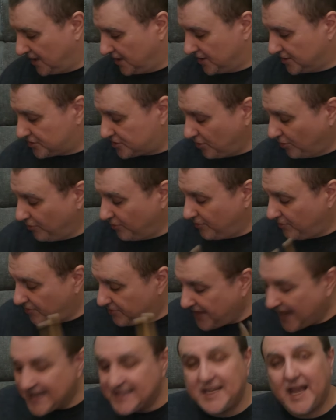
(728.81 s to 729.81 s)
So
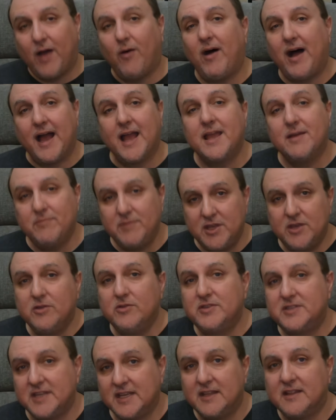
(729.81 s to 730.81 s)
that's how I am
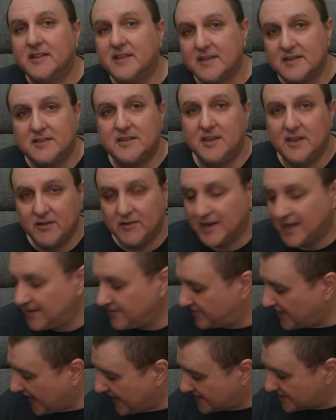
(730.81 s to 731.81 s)
using this unit.
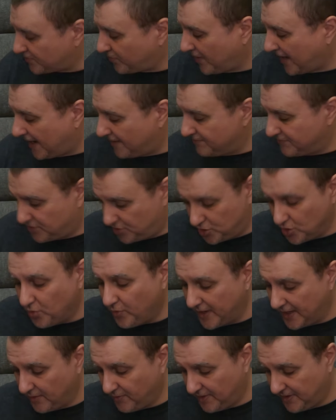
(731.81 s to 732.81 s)
That's what I'm
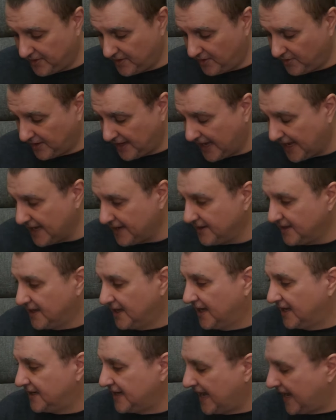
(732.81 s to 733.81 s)
doing with it, okay?
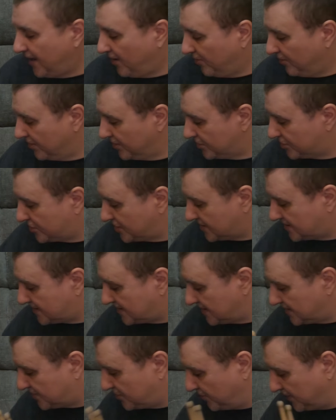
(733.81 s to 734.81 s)
Now,
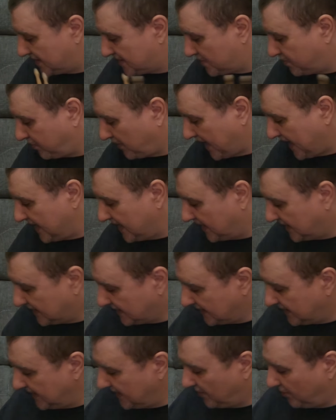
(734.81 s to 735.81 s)
just to explain a
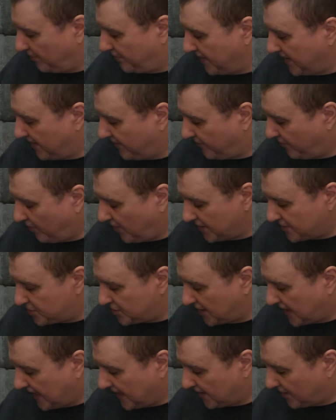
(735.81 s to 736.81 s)
little bit of what you
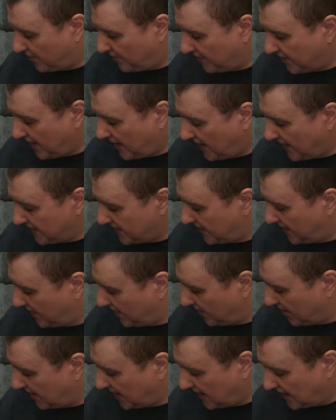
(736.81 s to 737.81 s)
got going on
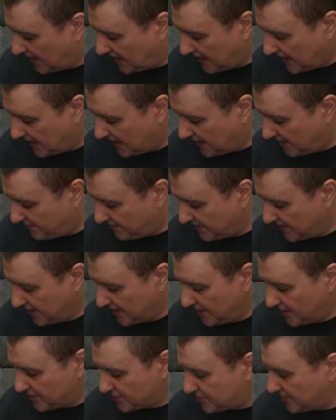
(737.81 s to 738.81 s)
here,
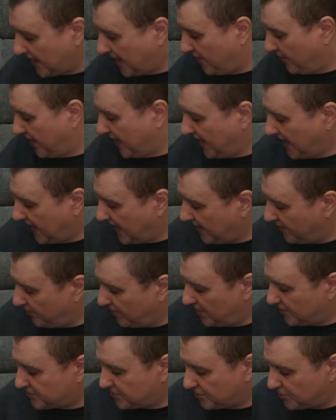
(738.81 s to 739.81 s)
so that way, and I will
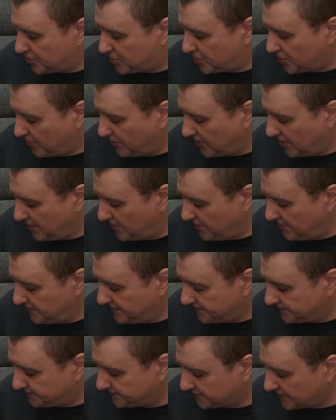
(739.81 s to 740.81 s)
also show you,
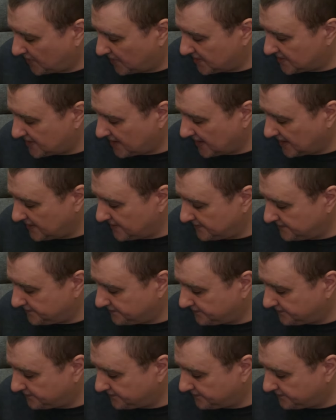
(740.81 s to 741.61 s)
hold on a second.